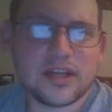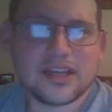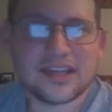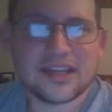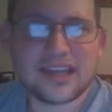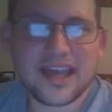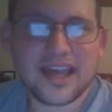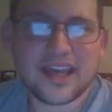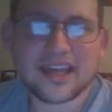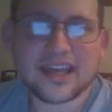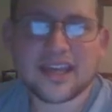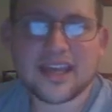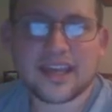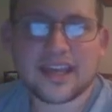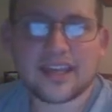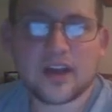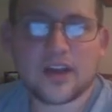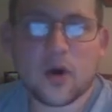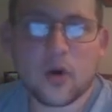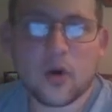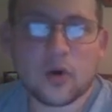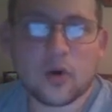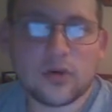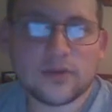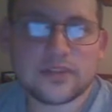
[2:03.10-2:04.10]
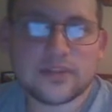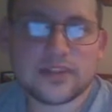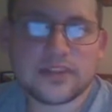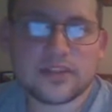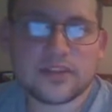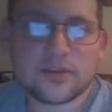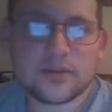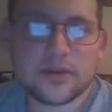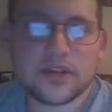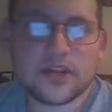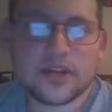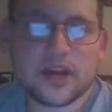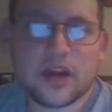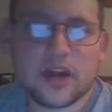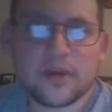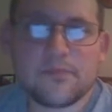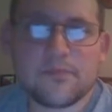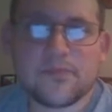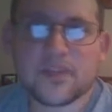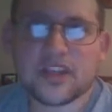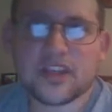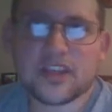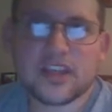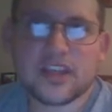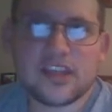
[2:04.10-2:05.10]
kind of like holes into it.
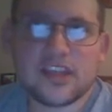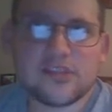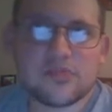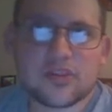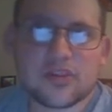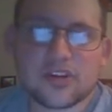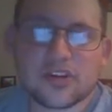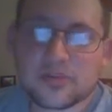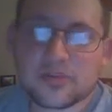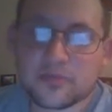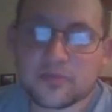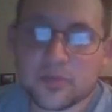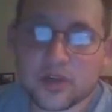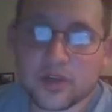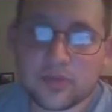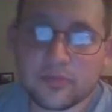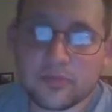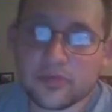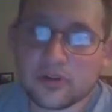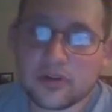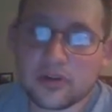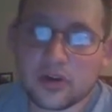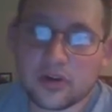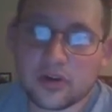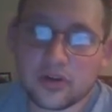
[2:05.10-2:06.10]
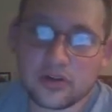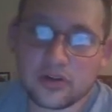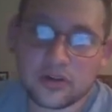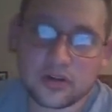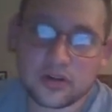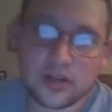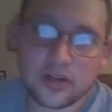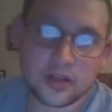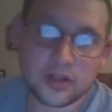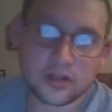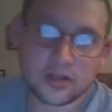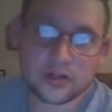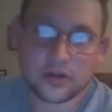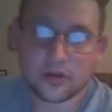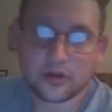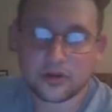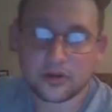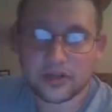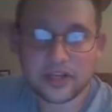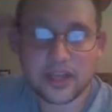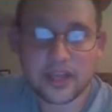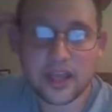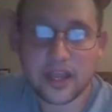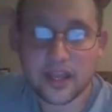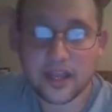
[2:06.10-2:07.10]
The keyboard is purple color
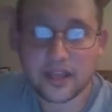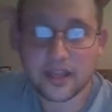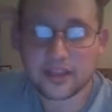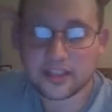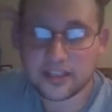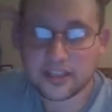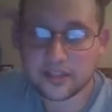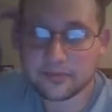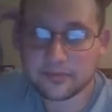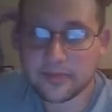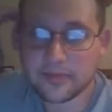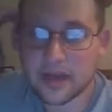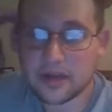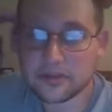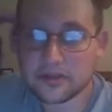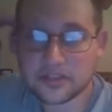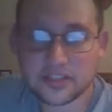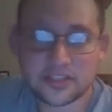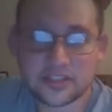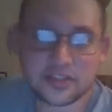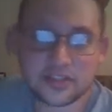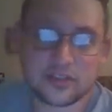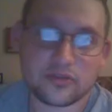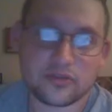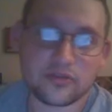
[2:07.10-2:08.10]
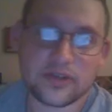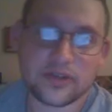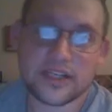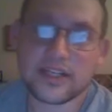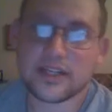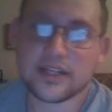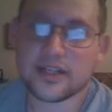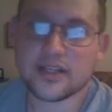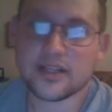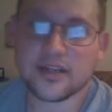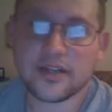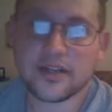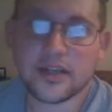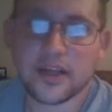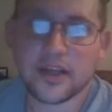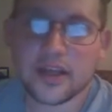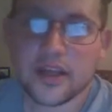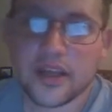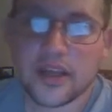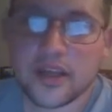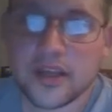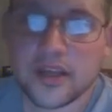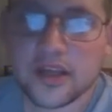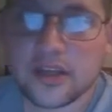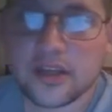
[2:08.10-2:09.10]
coded and the mouse is green.
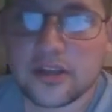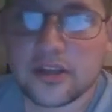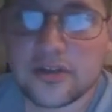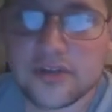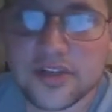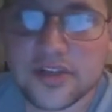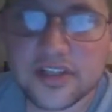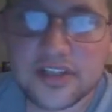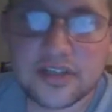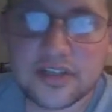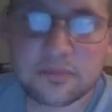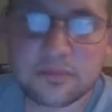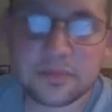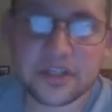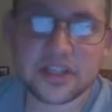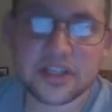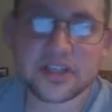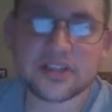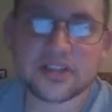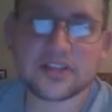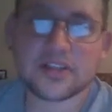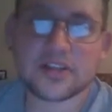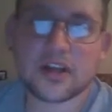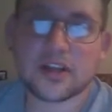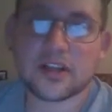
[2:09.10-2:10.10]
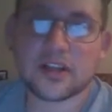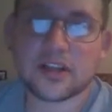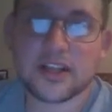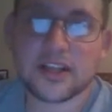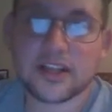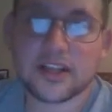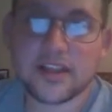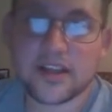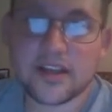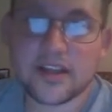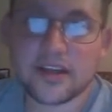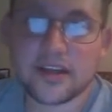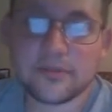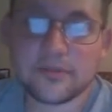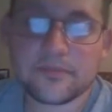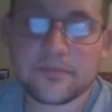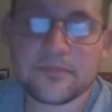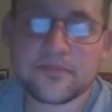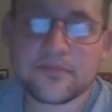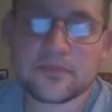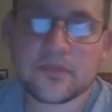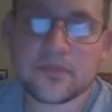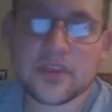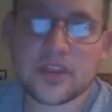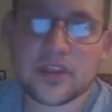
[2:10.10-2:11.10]
You just simply install it in there.
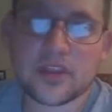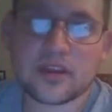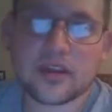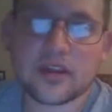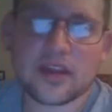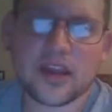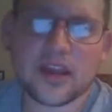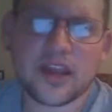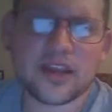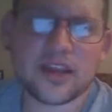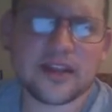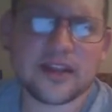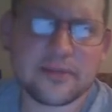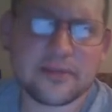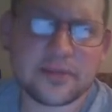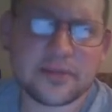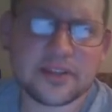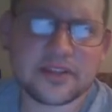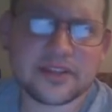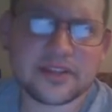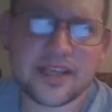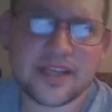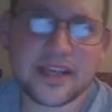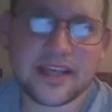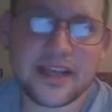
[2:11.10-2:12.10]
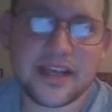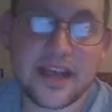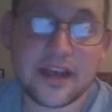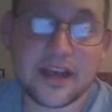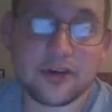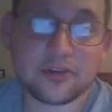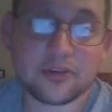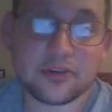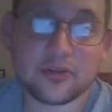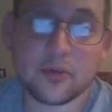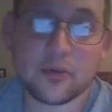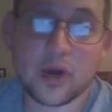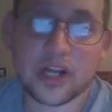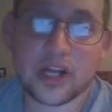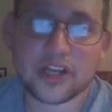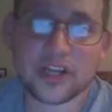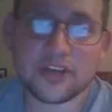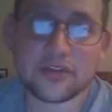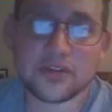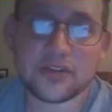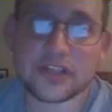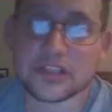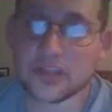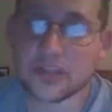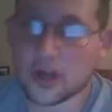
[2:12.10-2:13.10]
And let me say now, you want to
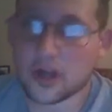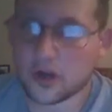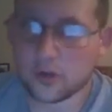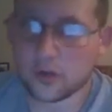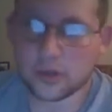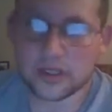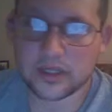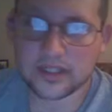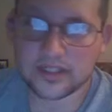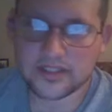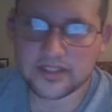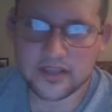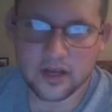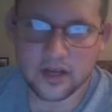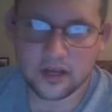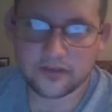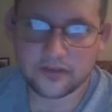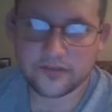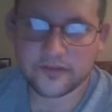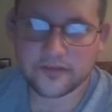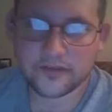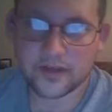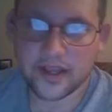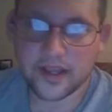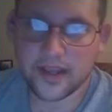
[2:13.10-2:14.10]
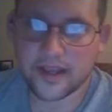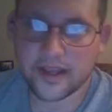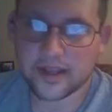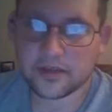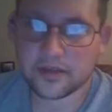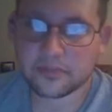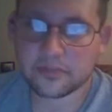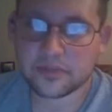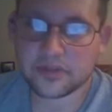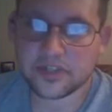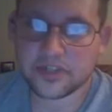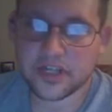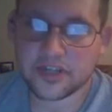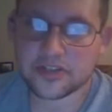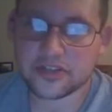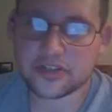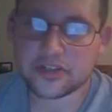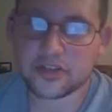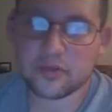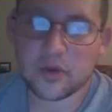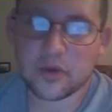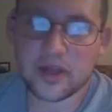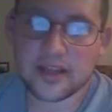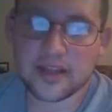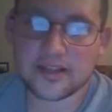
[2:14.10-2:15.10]
do this all while it's off and
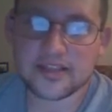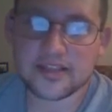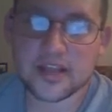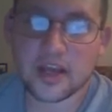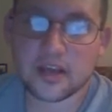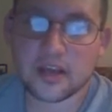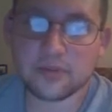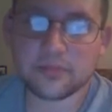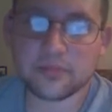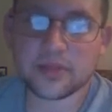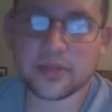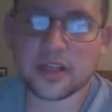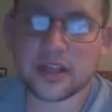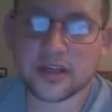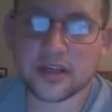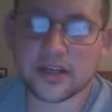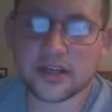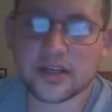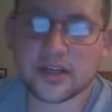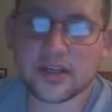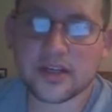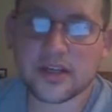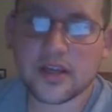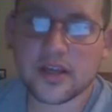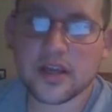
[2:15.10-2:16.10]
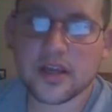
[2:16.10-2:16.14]
potentially while it's unplugged.